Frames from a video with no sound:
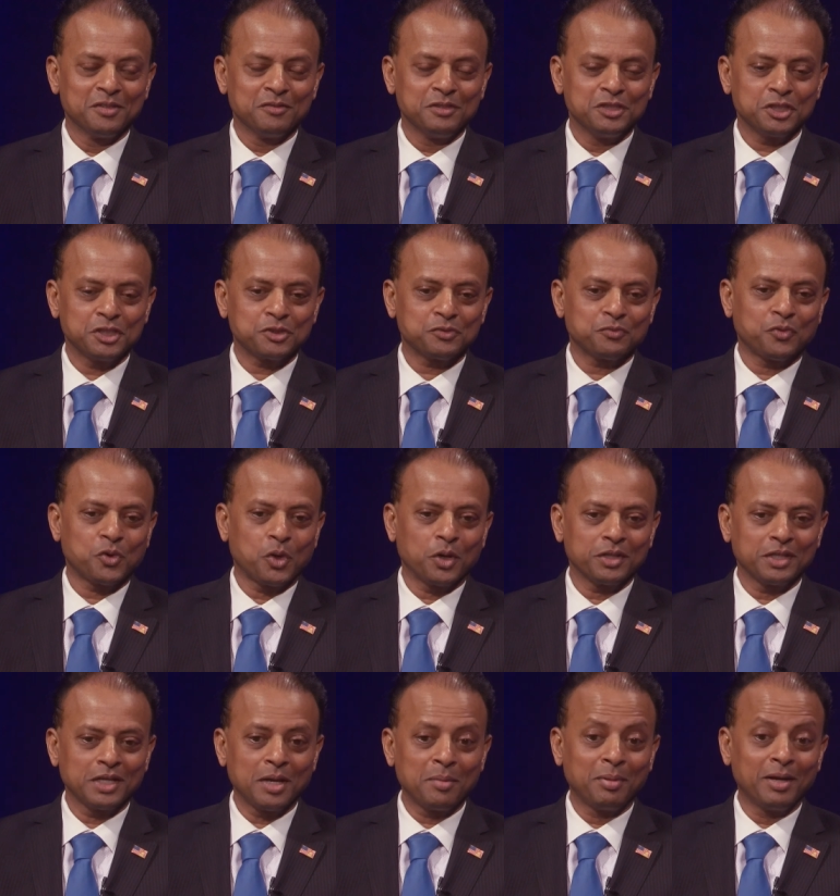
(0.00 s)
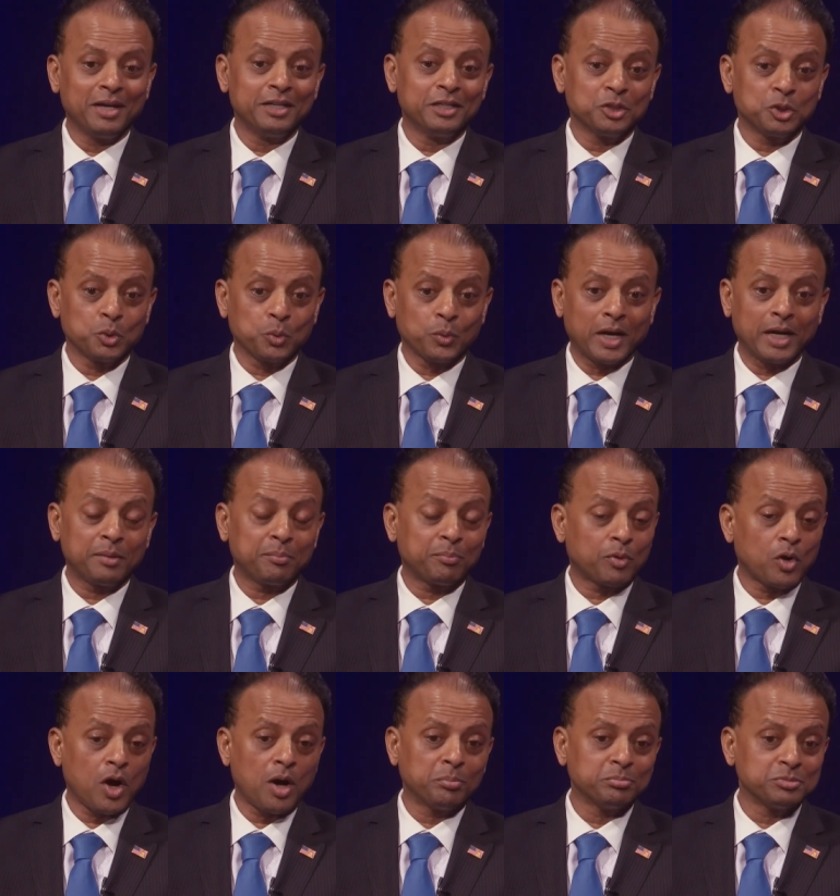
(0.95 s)
just for the ability to write
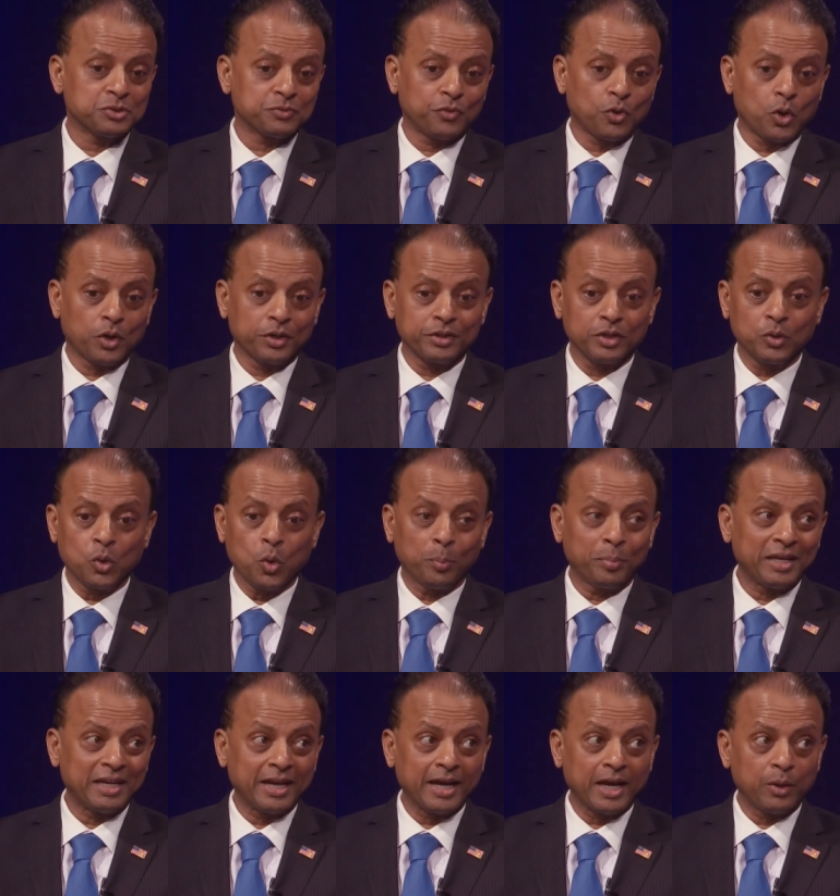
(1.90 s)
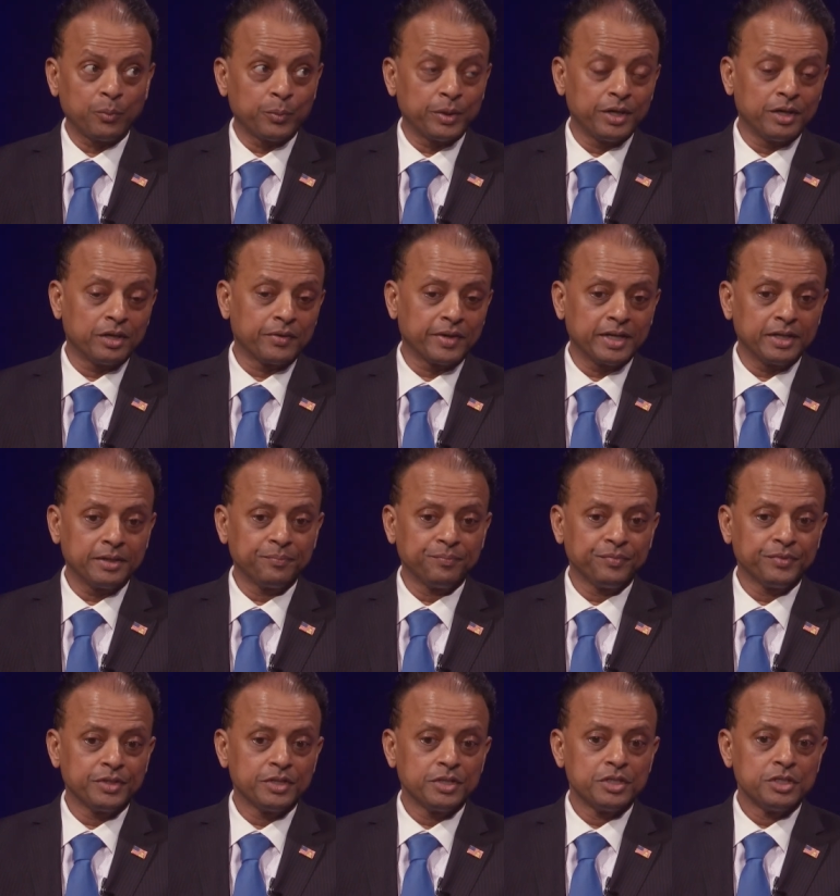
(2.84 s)
prompts for the OpenAI world, right?
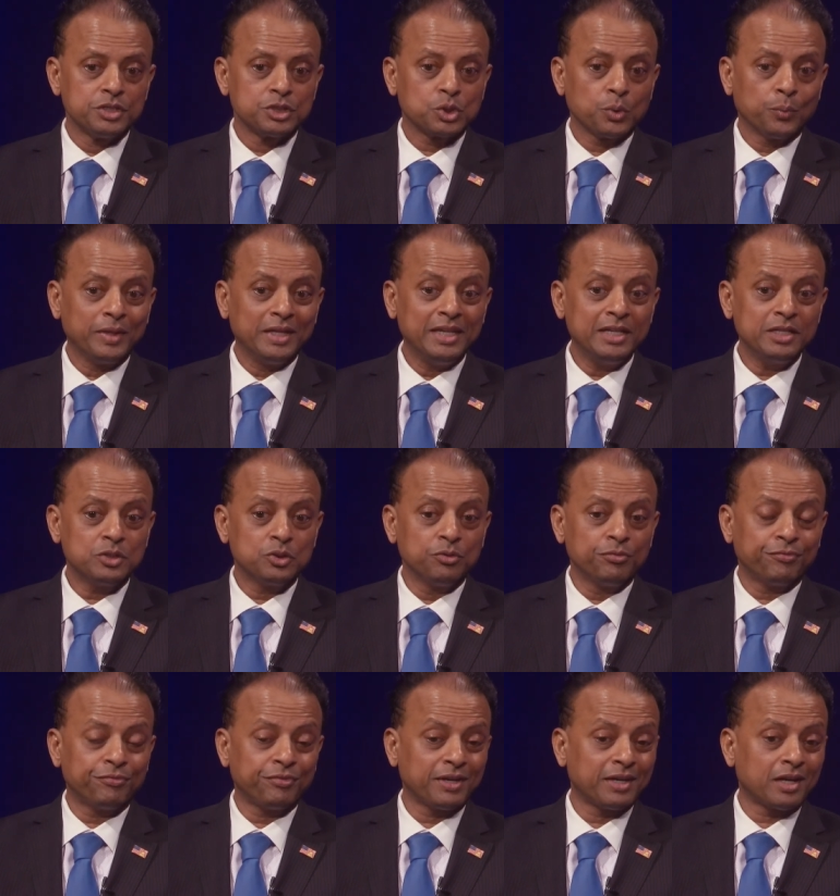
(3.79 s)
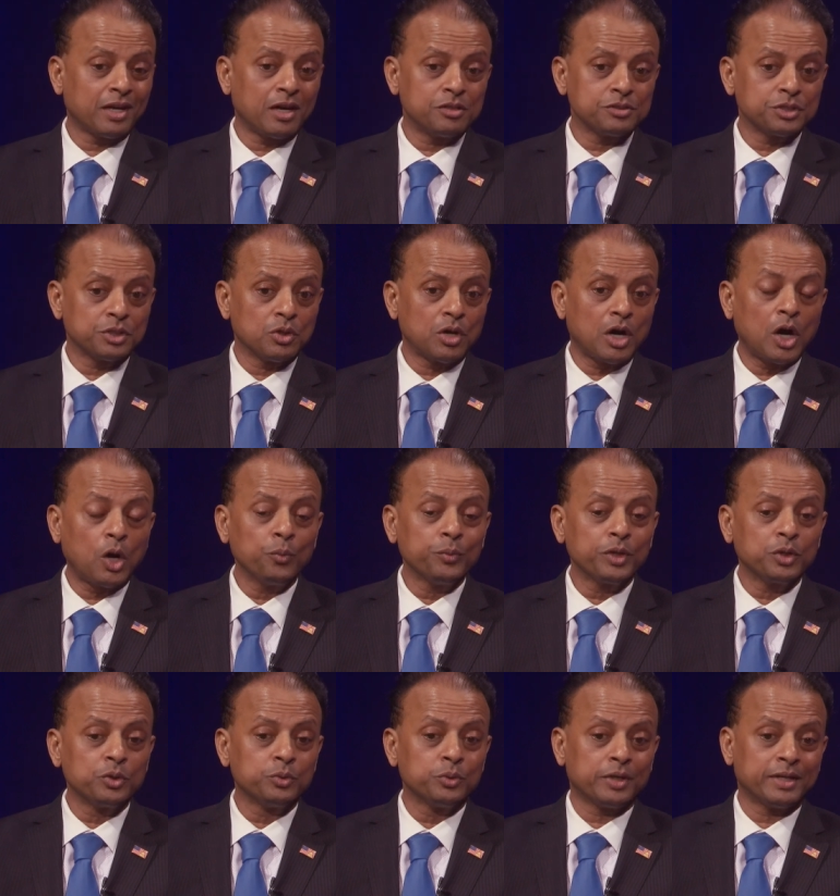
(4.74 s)
So we need to figure out, you know, how
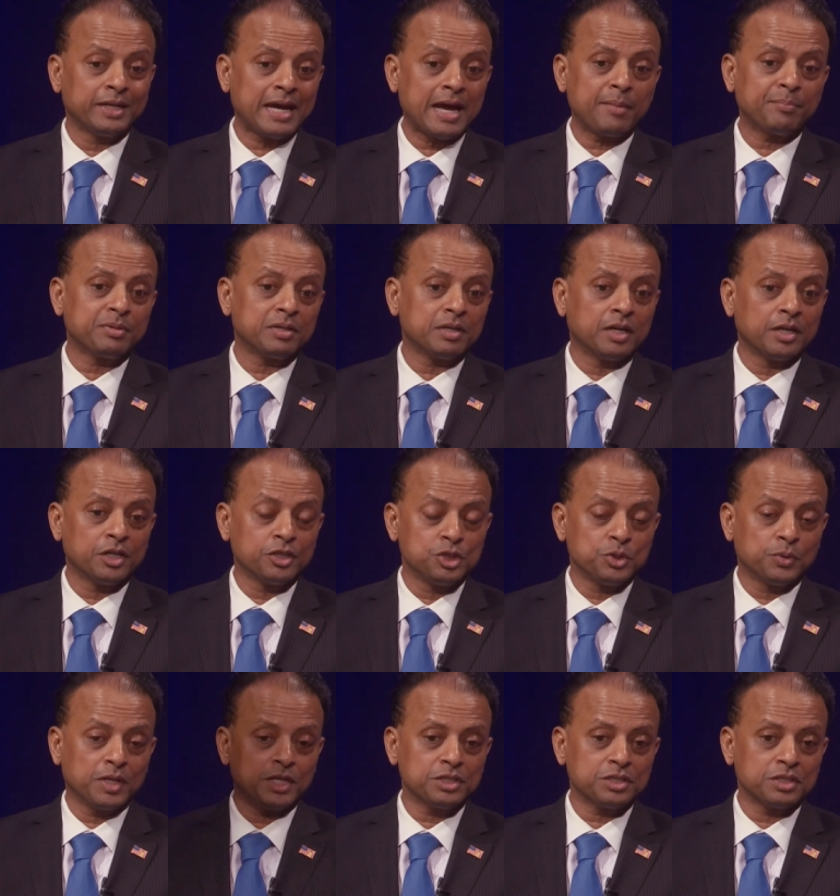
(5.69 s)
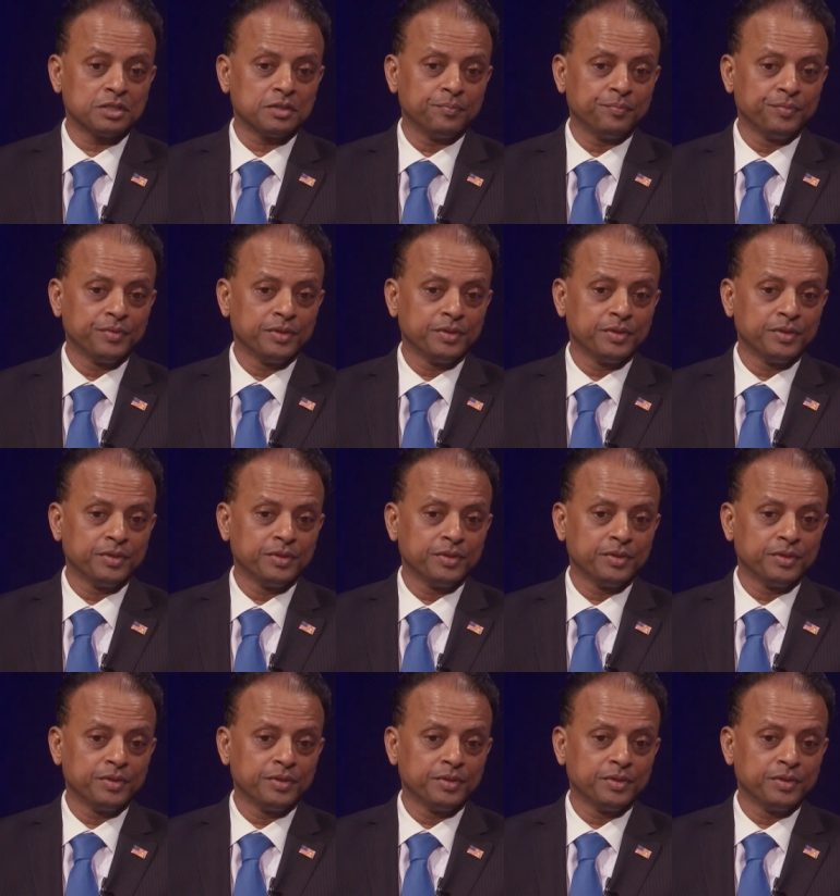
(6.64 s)
we're going to adapt our education.